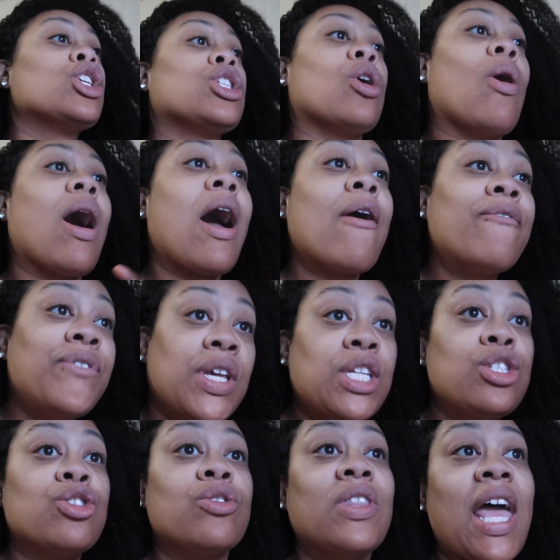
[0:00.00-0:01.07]
so I'll
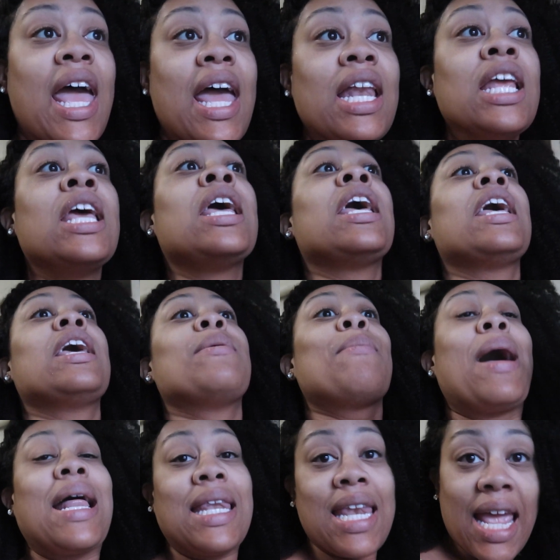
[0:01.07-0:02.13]
feature that in
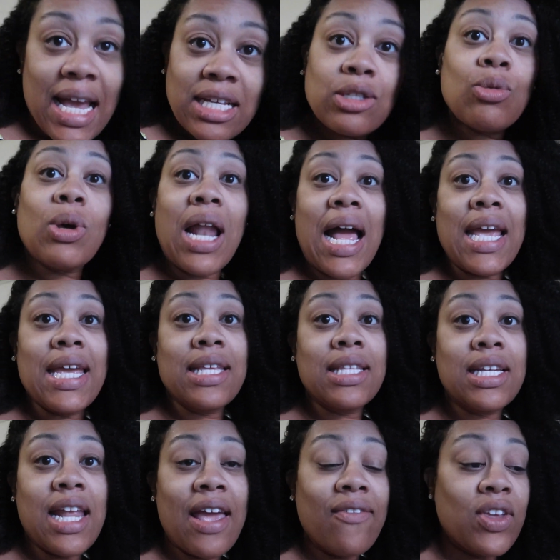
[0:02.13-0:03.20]
my next what I eat in
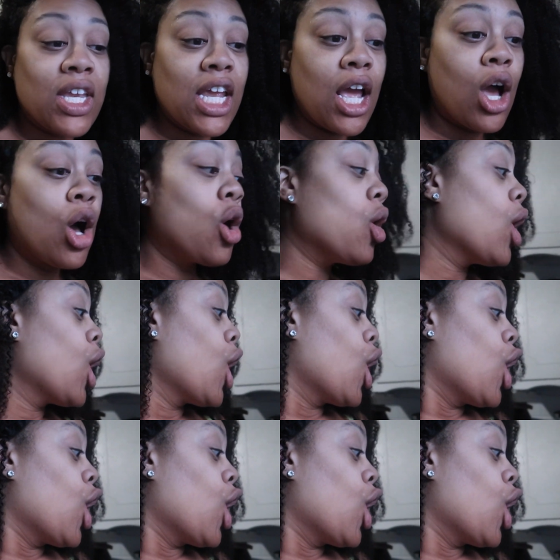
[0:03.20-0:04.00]
a day video.